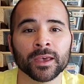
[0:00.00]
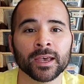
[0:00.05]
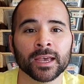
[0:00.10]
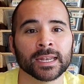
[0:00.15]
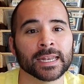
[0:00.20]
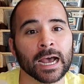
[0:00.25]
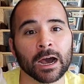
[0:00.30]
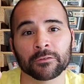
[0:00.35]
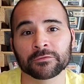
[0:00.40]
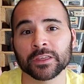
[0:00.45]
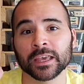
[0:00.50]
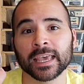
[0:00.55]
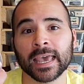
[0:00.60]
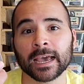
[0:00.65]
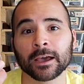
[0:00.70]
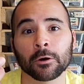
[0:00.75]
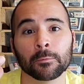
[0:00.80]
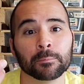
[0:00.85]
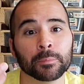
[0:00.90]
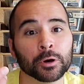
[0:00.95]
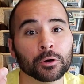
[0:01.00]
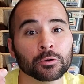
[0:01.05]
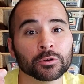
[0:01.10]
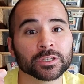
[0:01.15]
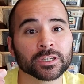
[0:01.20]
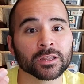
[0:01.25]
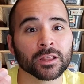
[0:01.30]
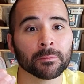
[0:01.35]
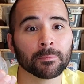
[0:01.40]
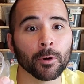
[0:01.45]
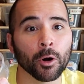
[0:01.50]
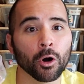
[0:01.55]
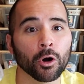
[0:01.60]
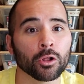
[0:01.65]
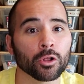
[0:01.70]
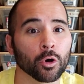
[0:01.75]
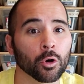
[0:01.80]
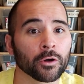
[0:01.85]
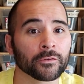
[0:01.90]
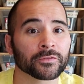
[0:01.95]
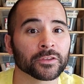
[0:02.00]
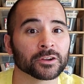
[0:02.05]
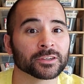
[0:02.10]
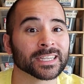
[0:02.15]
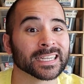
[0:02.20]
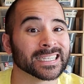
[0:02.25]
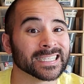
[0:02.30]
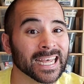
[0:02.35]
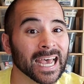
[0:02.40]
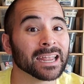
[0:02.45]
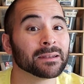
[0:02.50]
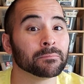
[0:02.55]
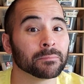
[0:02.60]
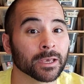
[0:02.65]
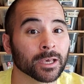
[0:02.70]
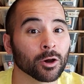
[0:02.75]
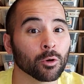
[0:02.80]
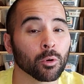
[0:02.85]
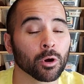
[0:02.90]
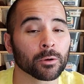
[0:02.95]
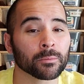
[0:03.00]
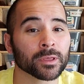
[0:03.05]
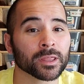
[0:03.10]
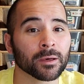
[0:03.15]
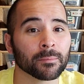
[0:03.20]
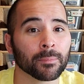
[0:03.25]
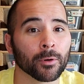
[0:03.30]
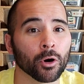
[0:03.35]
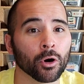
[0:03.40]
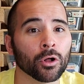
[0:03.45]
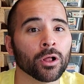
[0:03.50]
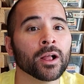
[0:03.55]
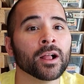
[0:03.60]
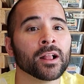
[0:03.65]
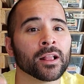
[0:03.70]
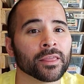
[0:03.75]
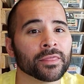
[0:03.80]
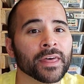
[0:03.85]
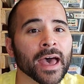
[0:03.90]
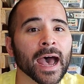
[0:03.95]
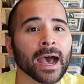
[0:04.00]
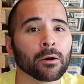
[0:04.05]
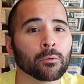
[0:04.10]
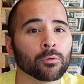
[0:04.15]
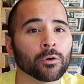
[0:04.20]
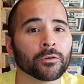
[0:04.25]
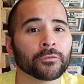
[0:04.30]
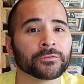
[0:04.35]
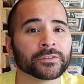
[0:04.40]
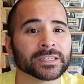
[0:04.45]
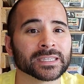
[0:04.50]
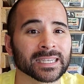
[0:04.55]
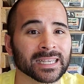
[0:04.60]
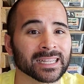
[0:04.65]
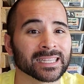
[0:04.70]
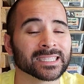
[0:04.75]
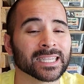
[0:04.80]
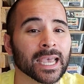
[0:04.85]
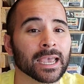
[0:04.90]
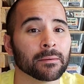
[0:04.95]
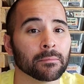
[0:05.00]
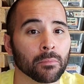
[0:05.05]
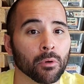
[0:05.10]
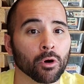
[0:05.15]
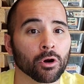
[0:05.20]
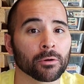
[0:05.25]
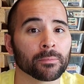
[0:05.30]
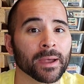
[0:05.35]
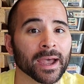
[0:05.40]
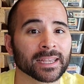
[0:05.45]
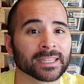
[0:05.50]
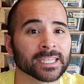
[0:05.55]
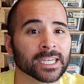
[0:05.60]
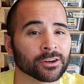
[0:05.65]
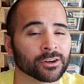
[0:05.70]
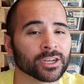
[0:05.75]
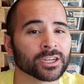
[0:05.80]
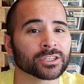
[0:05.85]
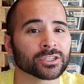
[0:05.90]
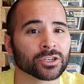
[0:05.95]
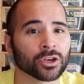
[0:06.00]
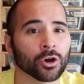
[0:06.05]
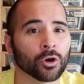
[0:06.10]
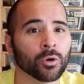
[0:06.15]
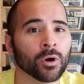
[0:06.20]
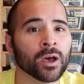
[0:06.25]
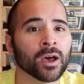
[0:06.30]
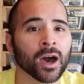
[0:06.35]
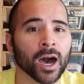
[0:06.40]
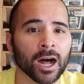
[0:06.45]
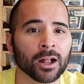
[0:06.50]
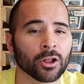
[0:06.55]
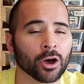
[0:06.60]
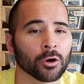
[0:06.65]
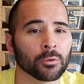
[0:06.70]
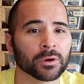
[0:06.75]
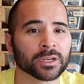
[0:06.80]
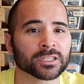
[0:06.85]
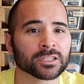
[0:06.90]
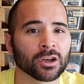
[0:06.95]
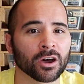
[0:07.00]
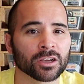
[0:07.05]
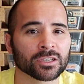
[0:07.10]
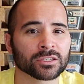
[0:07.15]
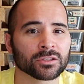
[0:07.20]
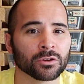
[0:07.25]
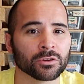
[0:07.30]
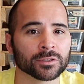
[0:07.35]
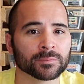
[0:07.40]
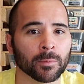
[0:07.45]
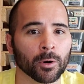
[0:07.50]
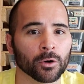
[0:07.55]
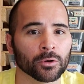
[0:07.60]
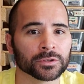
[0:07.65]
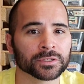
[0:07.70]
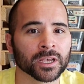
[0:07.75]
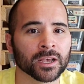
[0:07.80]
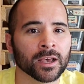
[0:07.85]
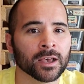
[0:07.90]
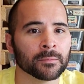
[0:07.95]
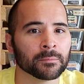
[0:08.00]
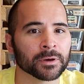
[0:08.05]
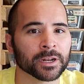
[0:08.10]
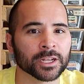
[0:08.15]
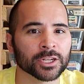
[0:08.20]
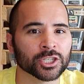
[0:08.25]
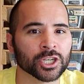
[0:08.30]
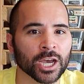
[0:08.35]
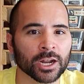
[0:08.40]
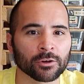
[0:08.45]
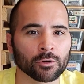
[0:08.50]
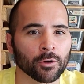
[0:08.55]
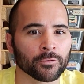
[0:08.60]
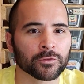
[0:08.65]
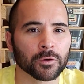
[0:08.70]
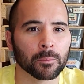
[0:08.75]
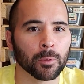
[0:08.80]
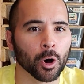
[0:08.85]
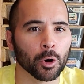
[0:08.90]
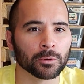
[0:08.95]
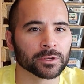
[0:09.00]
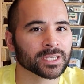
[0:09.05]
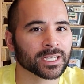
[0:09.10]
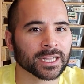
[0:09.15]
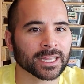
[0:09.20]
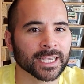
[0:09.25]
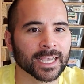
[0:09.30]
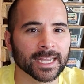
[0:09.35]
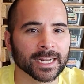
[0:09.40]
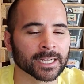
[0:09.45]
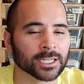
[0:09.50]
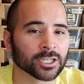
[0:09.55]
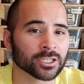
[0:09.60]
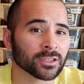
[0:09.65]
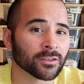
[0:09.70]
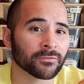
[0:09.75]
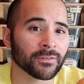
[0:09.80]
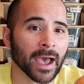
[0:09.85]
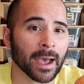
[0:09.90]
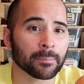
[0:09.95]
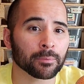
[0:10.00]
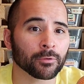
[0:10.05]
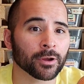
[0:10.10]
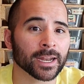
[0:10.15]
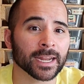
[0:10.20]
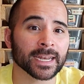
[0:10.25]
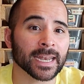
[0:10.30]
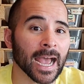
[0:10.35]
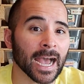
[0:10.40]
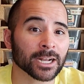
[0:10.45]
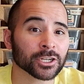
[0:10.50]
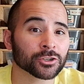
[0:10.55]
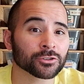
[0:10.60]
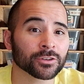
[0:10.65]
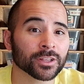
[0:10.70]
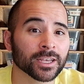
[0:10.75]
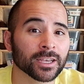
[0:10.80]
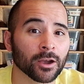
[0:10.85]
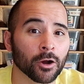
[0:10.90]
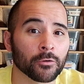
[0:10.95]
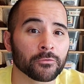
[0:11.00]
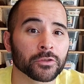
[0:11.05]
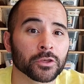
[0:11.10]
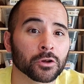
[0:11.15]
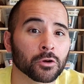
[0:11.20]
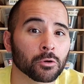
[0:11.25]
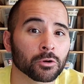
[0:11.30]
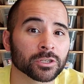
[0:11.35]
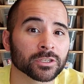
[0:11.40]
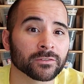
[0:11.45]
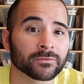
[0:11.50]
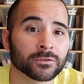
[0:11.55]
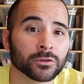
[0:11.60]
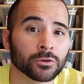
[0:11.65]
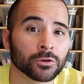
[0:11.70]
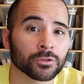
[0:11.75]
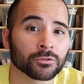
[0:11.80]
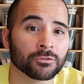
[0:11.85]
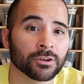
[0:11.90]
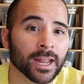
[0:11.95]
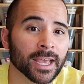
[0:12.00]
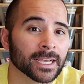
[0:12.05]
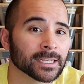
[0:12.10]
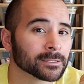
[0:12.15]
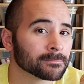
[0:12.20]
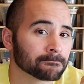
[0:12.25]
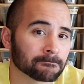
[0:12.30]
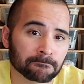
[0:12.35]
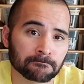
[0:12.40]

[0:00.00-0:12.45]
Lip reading: Now, if the gecko poos in the bowl or if there's a dead mealworm in the bowl, that will facilitate more bacteria, so I'll always toss those bowls. But in general, if the bowl was clean and just evaporated naturally over the course of 2 to 3 days,